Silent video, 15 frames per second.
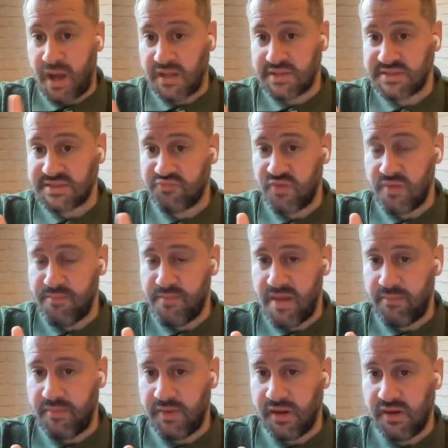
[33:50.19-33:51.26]
But
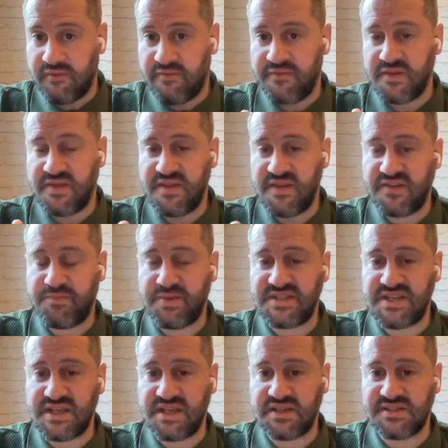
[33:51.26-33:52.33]
remember, for this
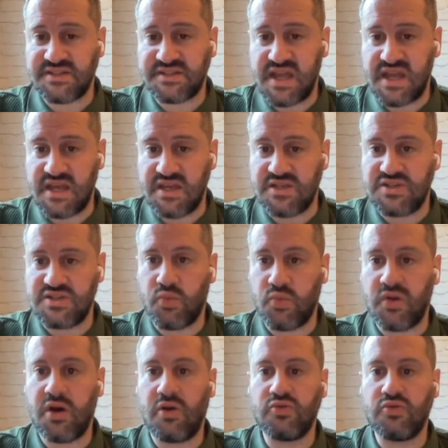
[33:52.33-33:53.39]
particular stage,
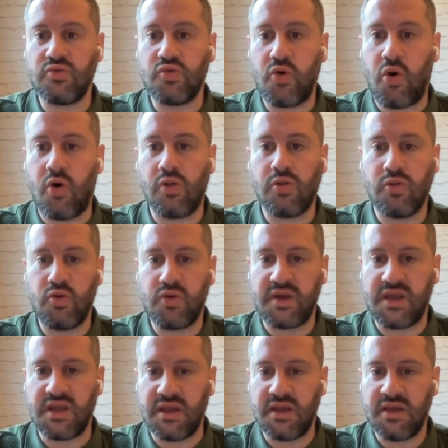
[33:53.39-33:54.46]
we are not
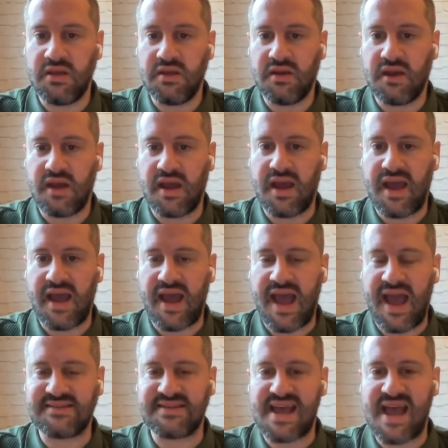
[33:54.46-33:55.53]
looking
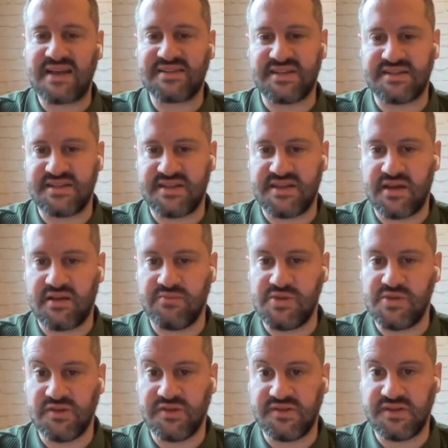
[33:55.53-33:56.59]
at accessing their
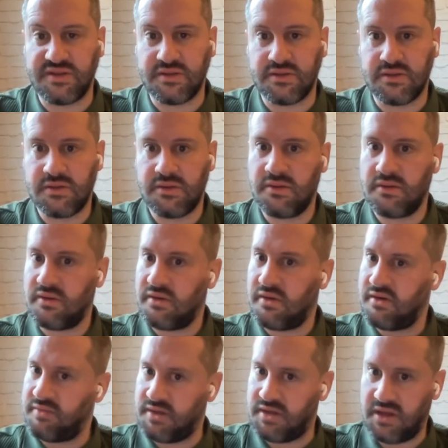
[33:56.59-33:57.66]
community.
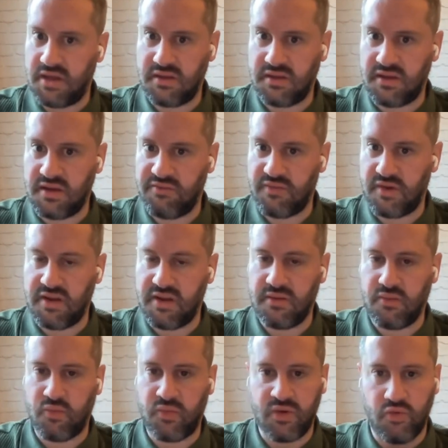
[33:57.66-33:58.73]
Heck yeah,
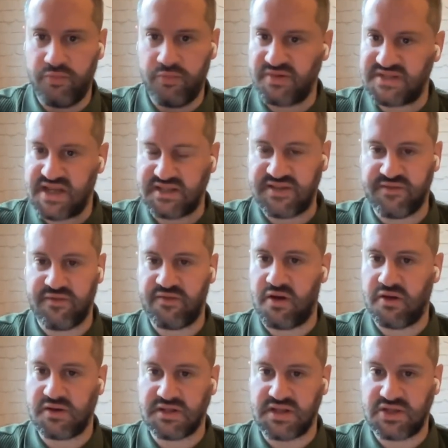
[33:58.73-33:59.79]
right? We're all protected of
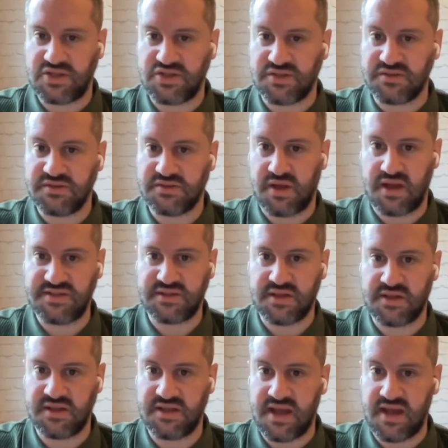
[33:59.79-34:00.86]
our connections. I
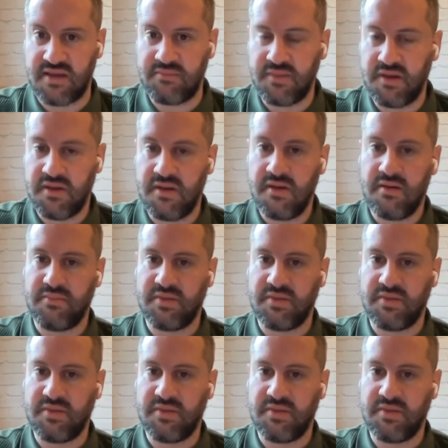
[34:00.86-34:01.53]
certainly am,